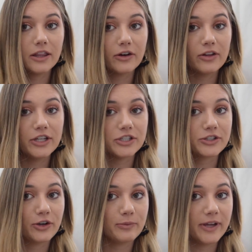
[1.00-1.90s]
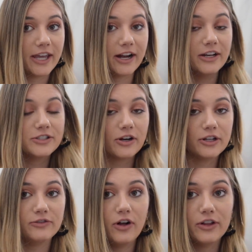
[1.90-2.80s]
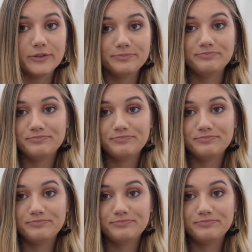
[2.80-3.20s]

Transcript: Literally just curled my hair and it's already fallen.